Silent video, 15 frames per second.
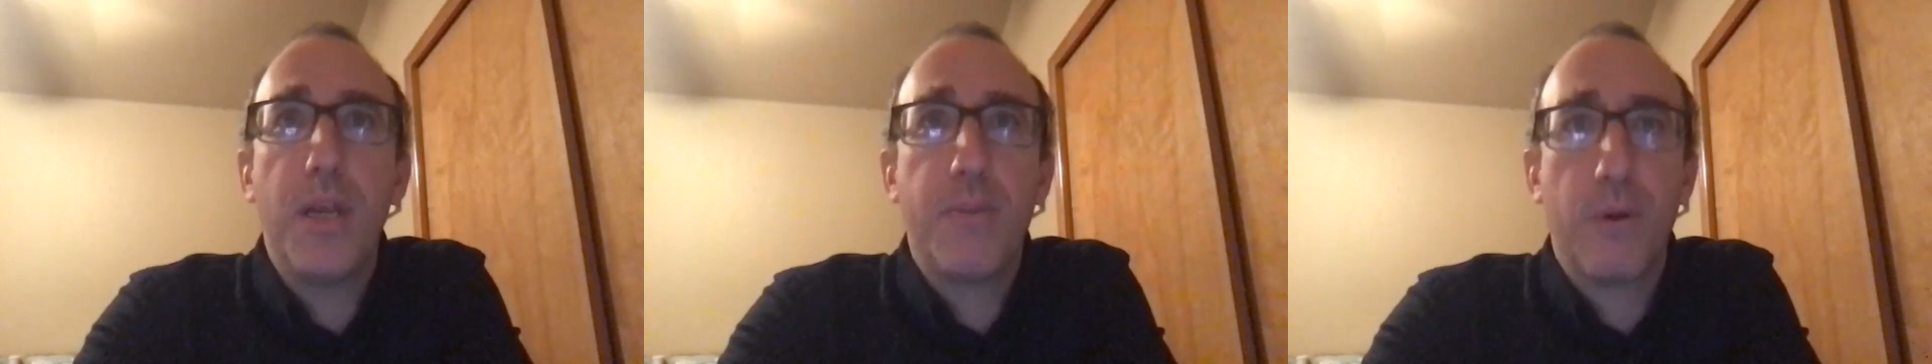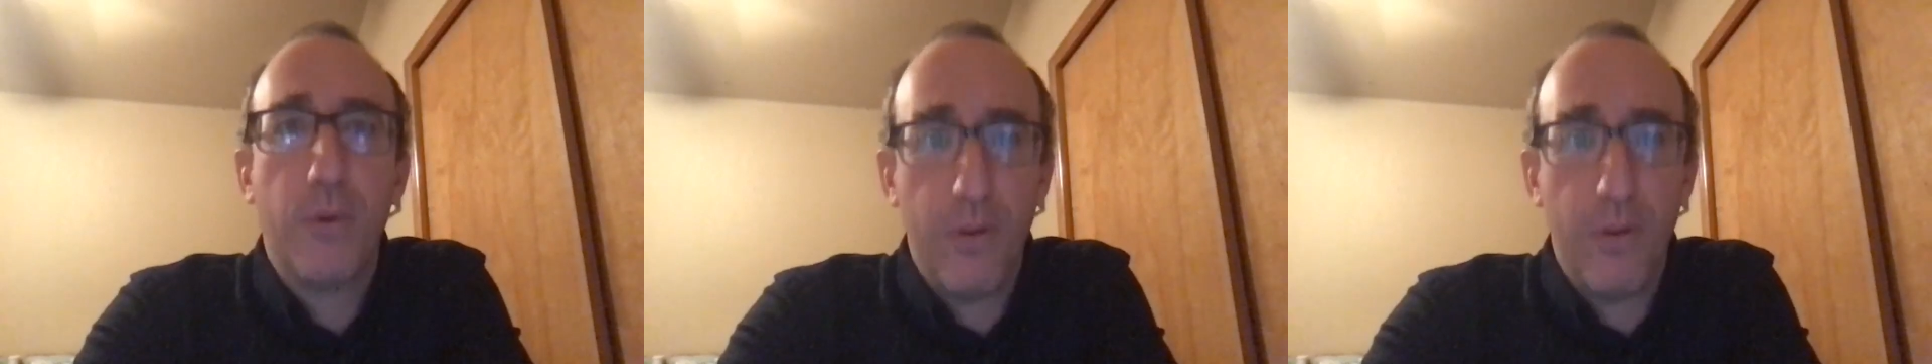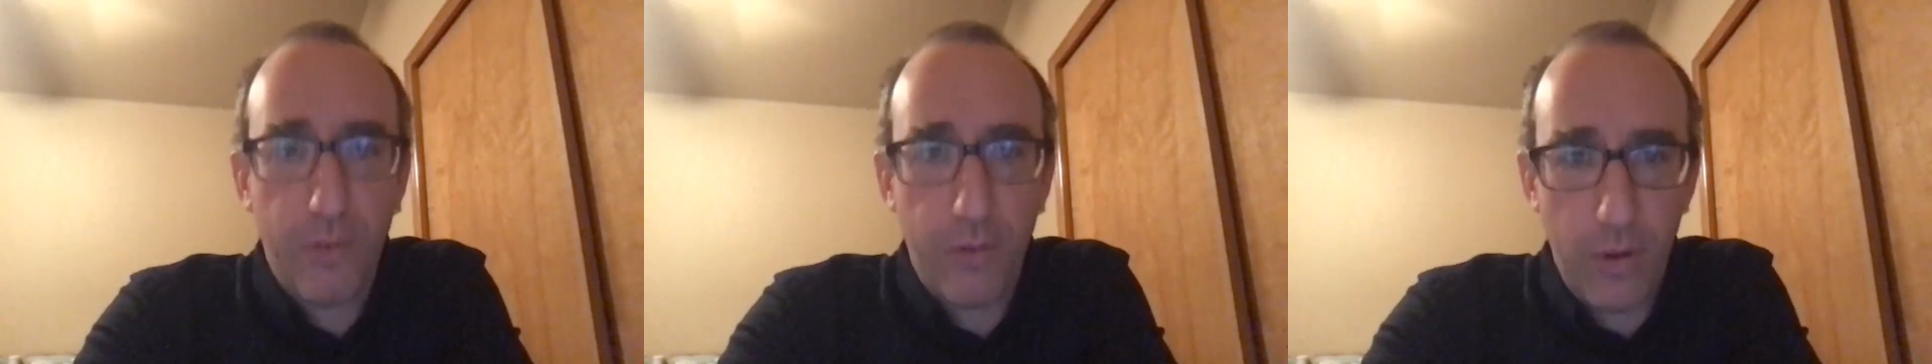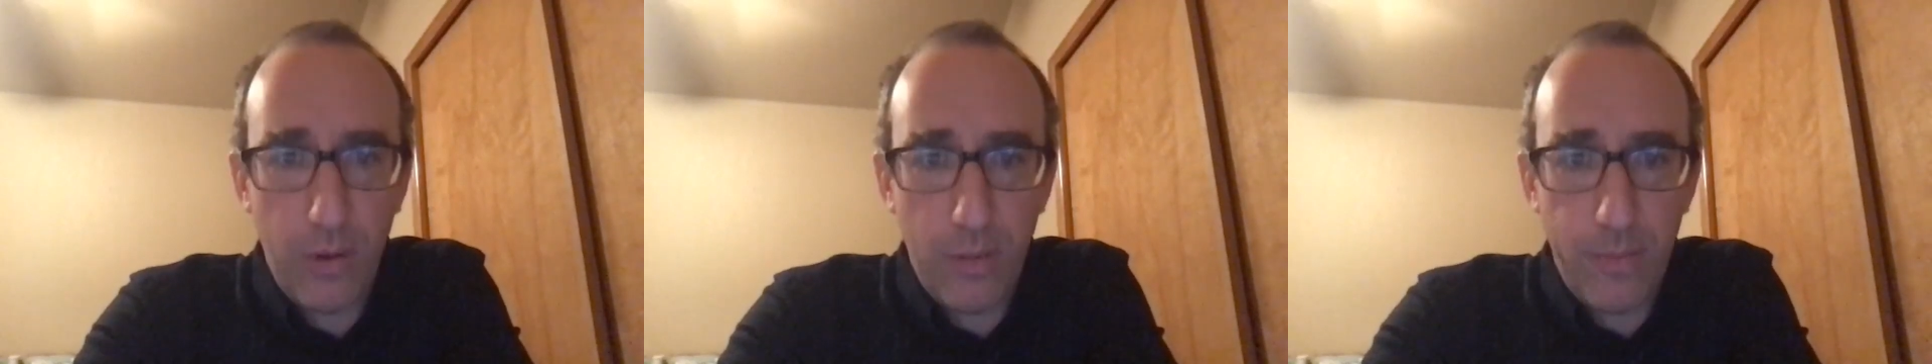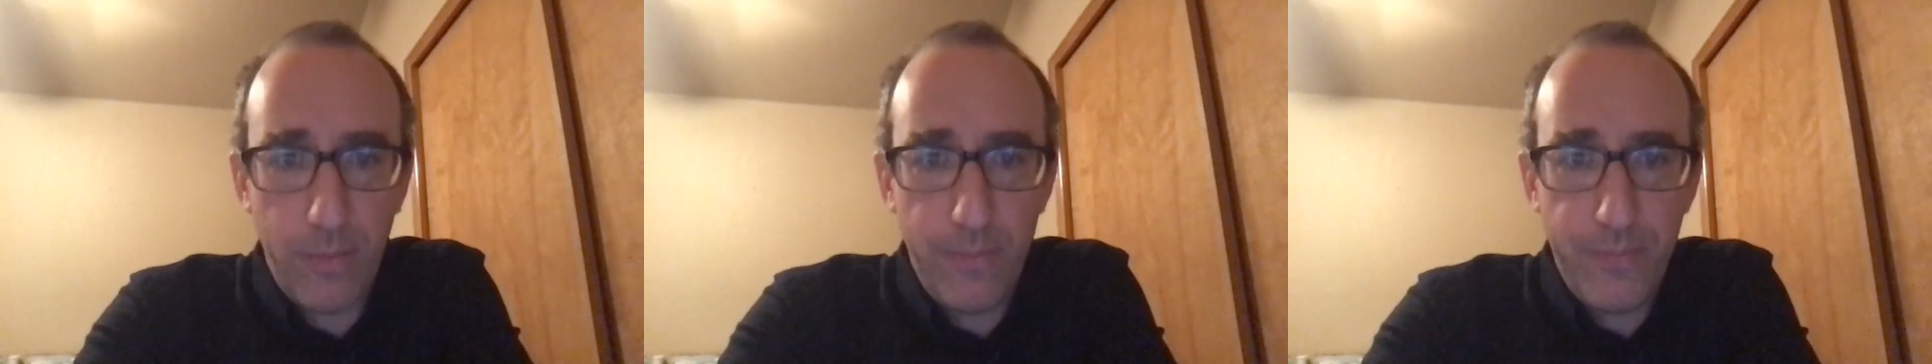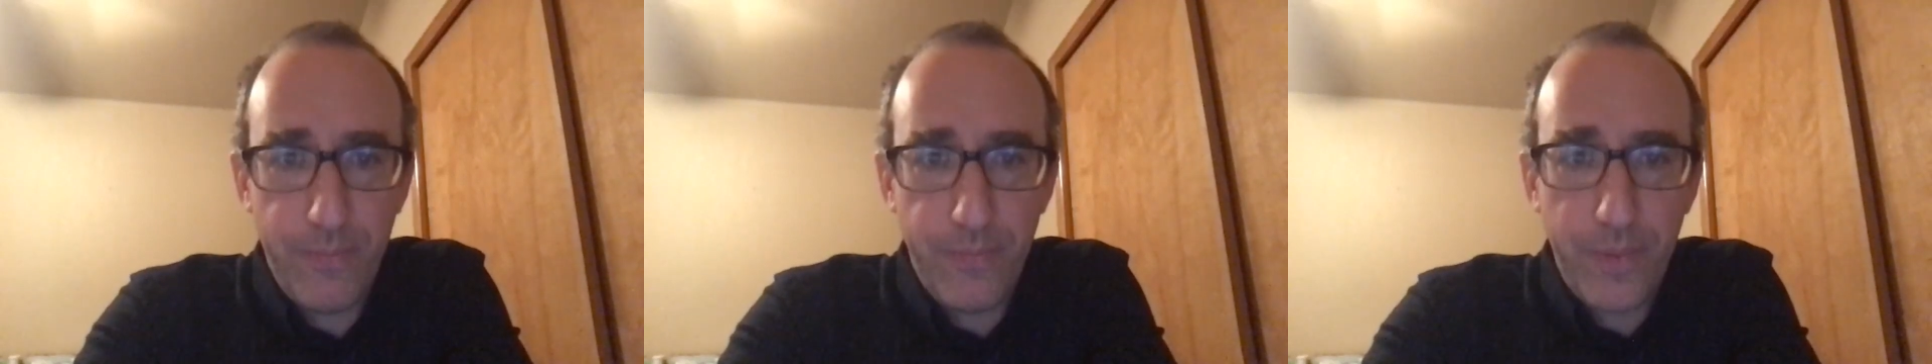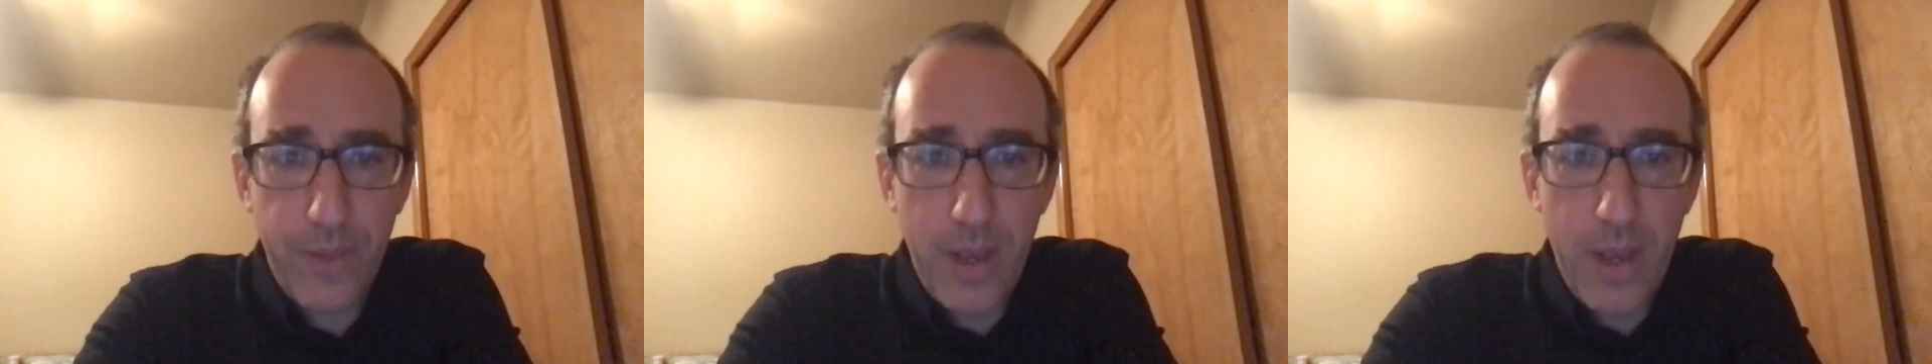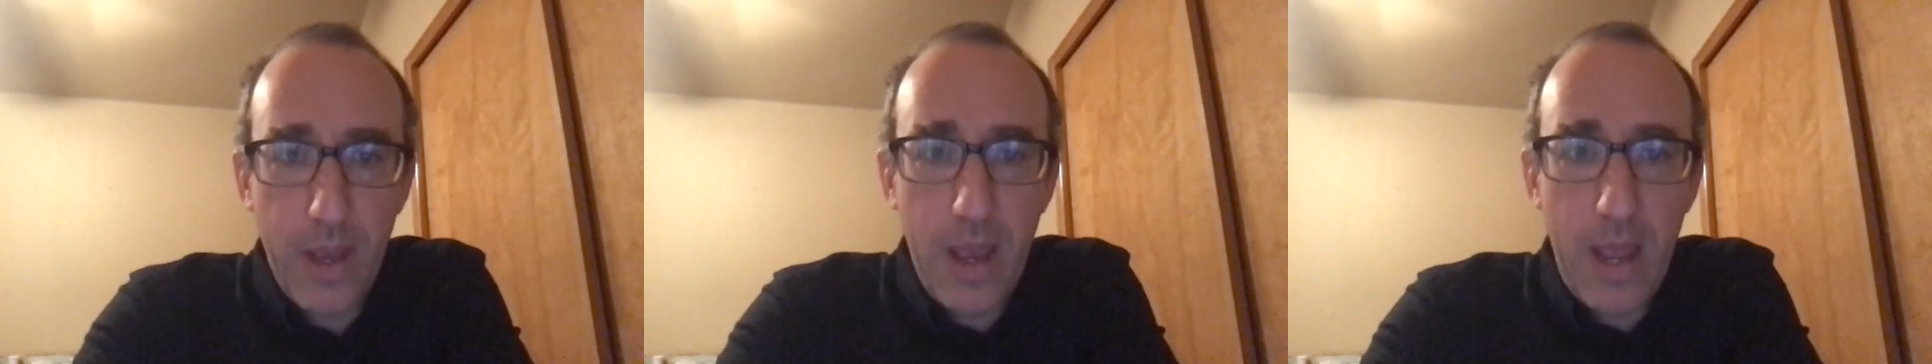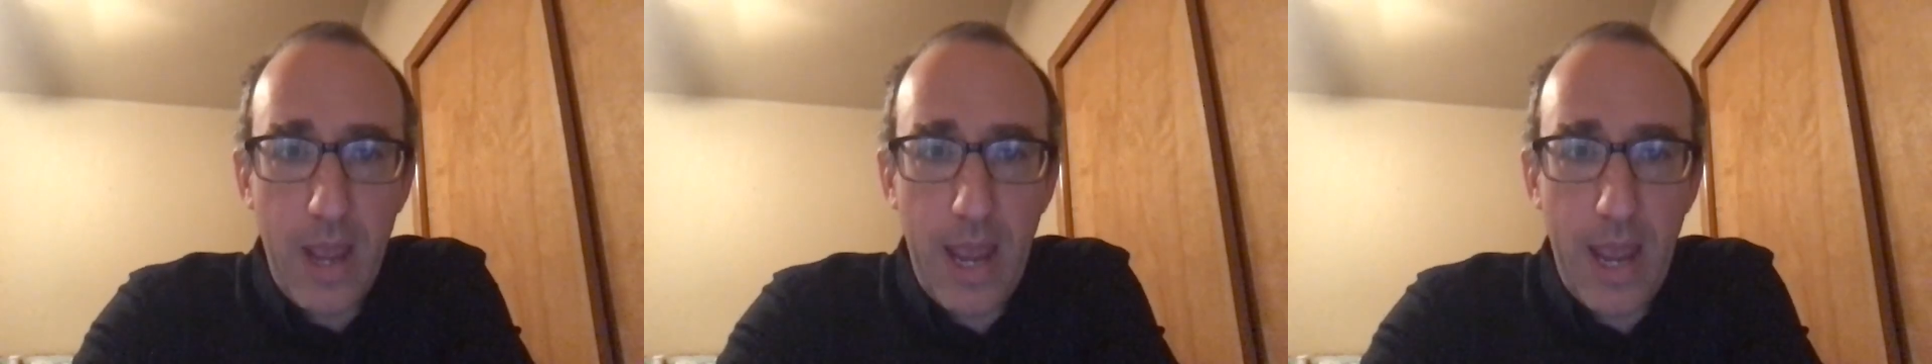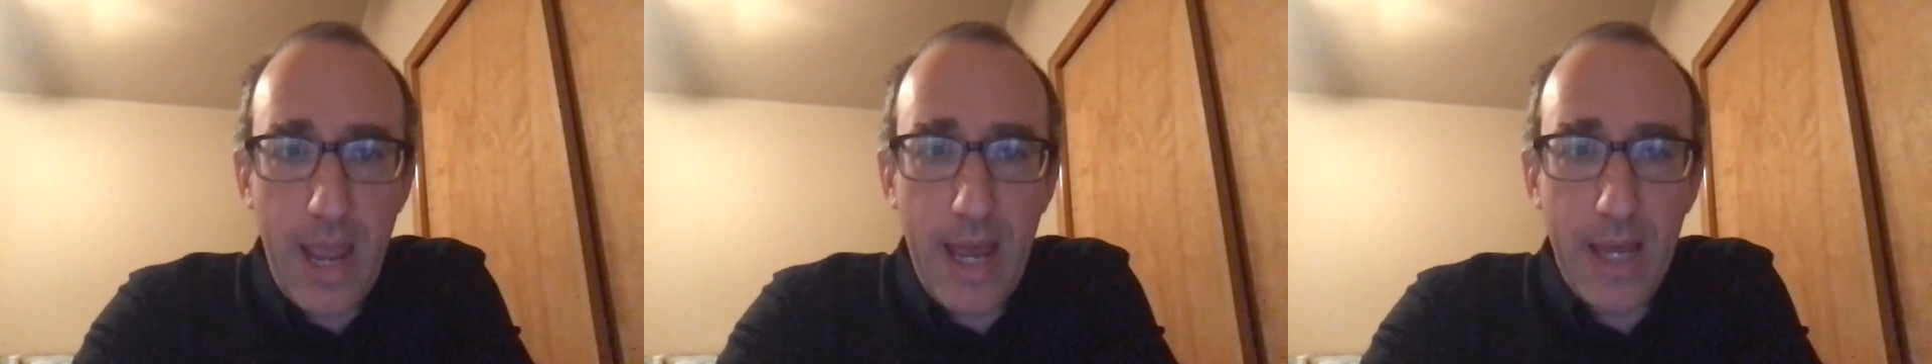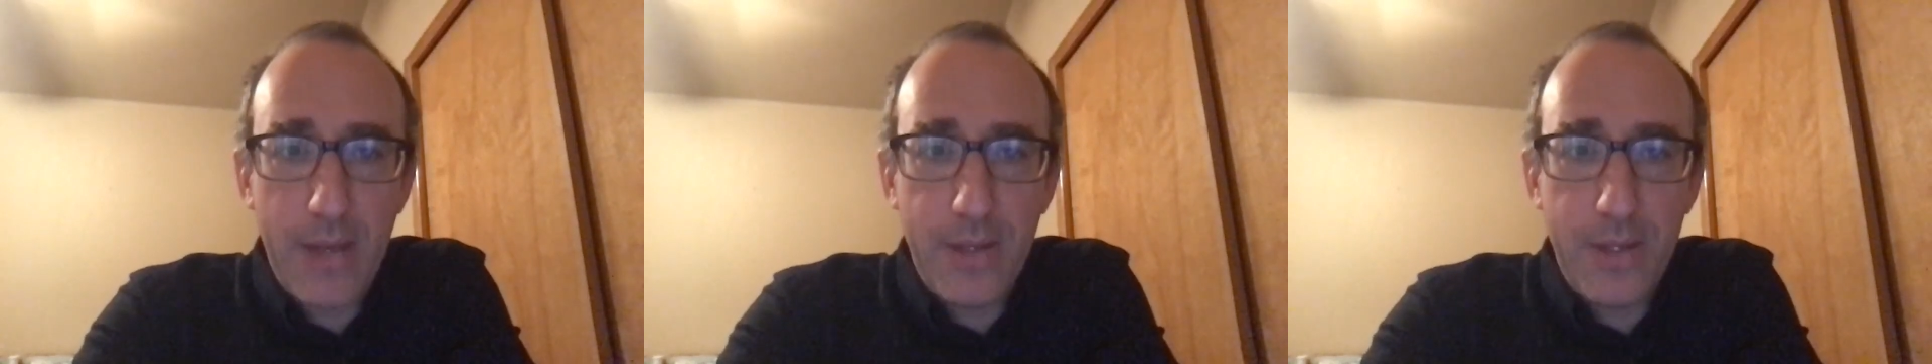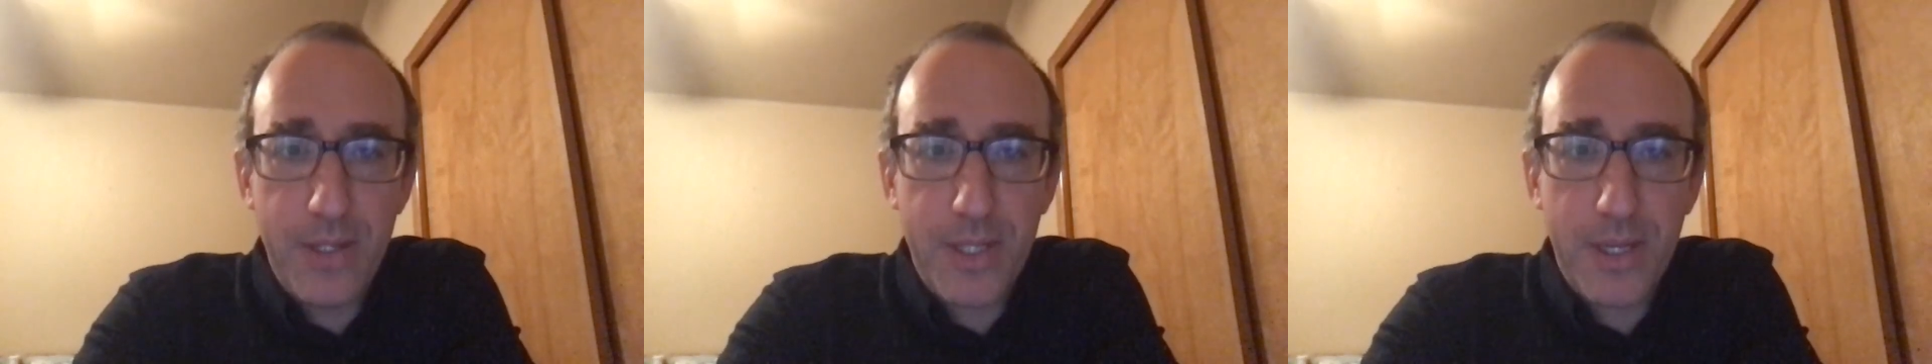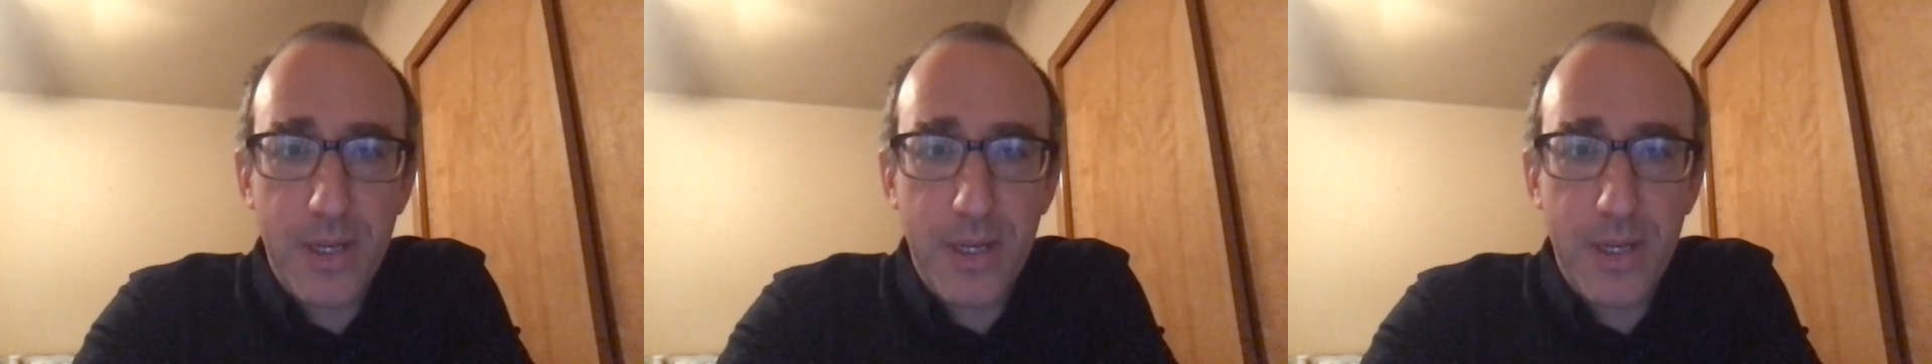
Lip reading: peripheral. And,